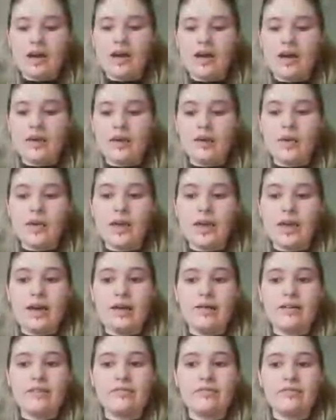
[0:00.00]
We
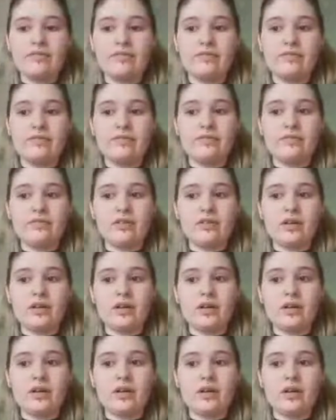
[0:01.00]
have
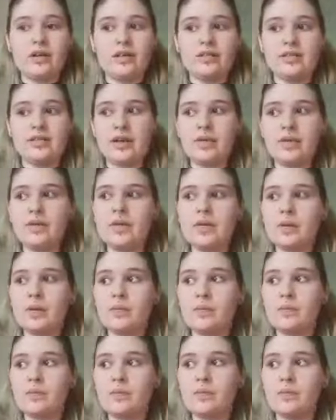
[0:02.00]
an astounding
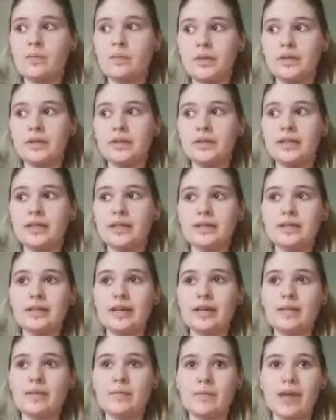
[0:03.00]
ability to
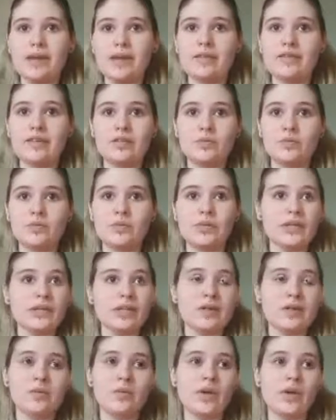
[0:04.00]
like make these
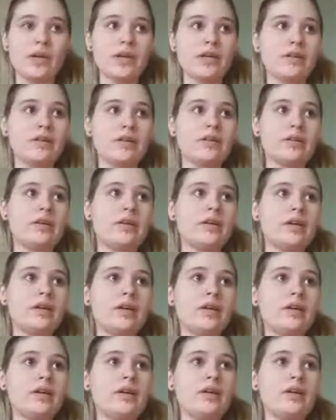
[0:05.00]
really weird
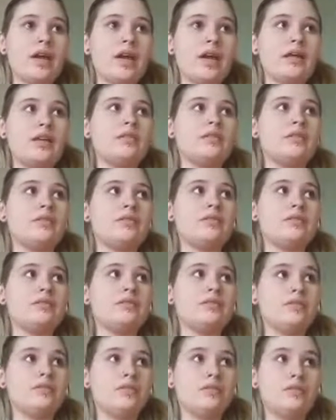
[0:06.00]
and
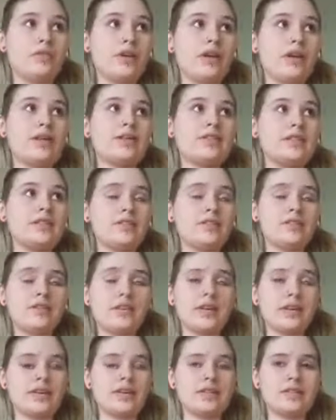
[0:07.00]
crazy
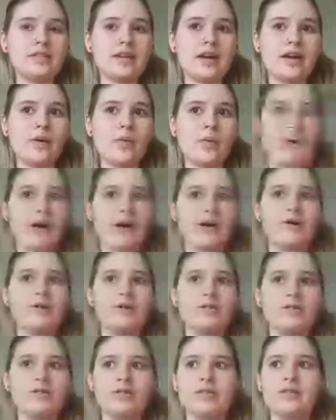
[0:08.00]
looking DIY
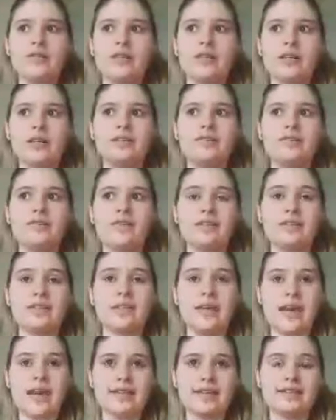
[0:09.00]
altars, and it's
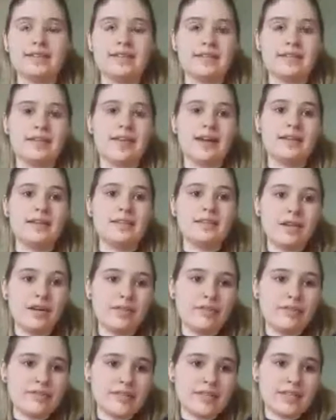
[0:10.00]
fantastic. I
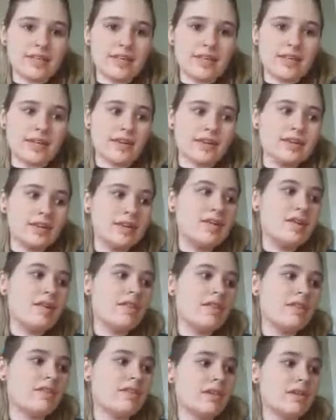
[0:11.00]
love seeing
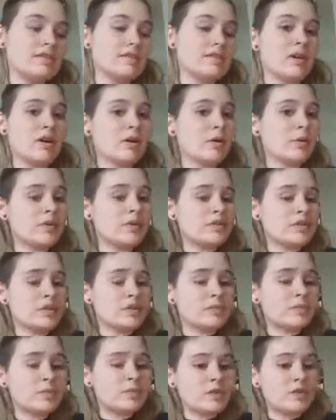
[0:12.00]
the things that art witches
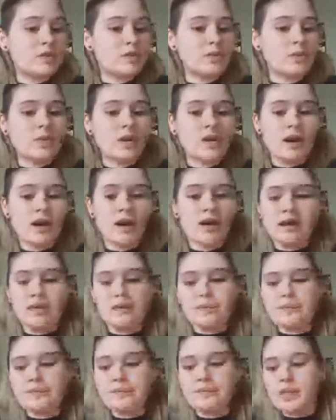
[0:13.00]
do.
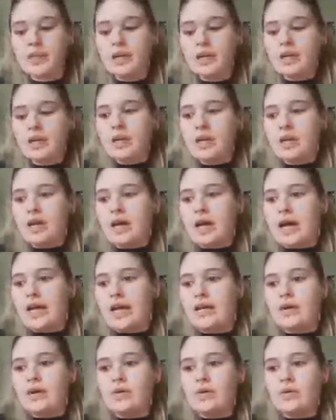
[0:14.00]
I
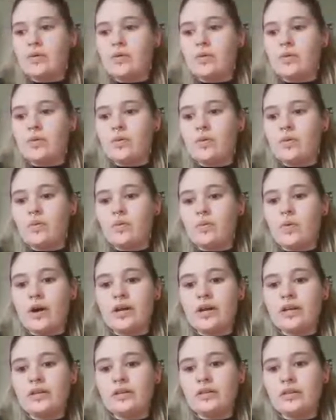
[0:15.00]
know
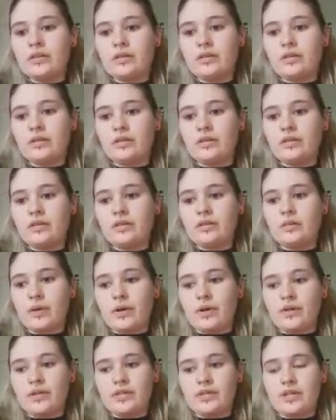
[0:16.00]
one
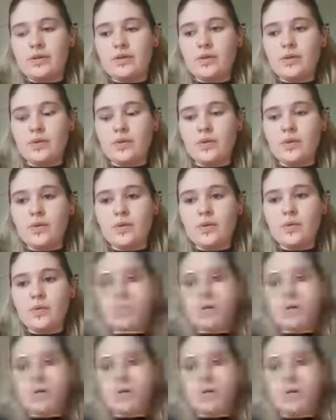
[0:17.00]
person who
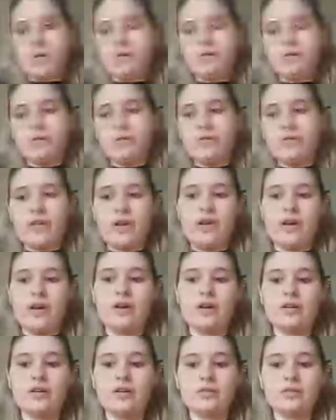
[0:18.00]
all of
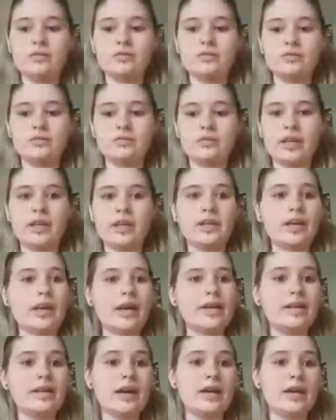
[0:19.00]
their, like
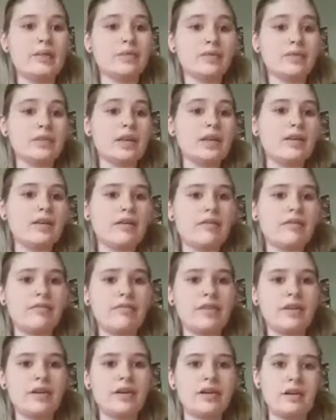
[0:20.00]
99% of
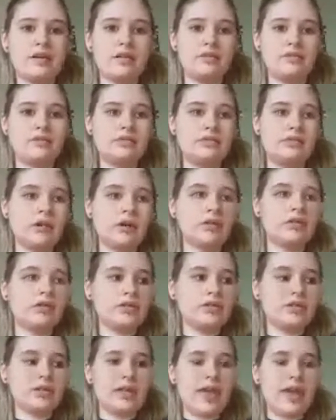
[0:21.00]
the altars
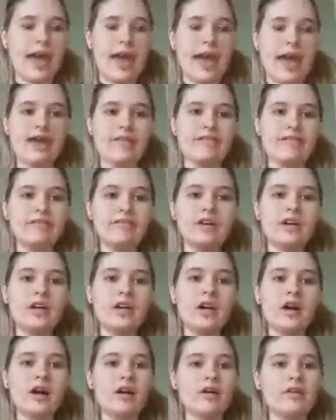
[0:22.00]
that they have
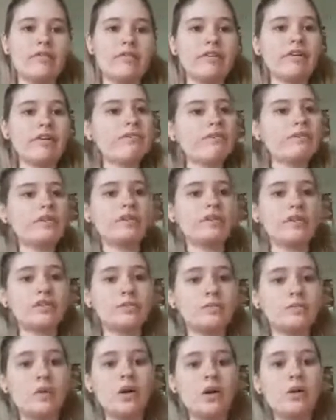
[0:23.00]
are very, very
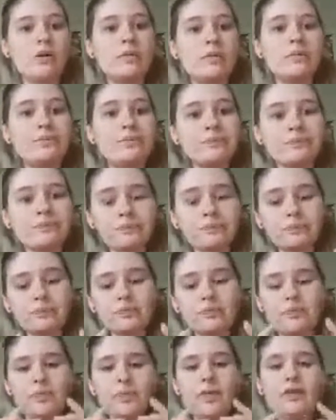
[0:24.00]
small,
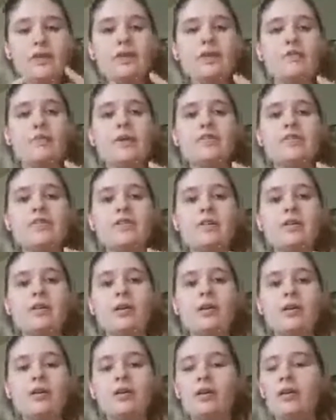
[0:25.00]
but they're
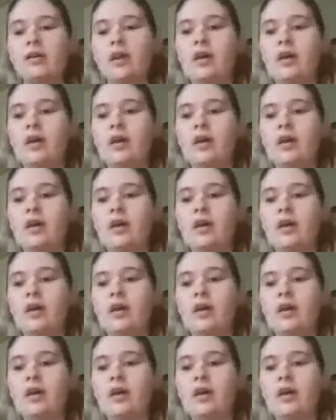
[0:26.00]
all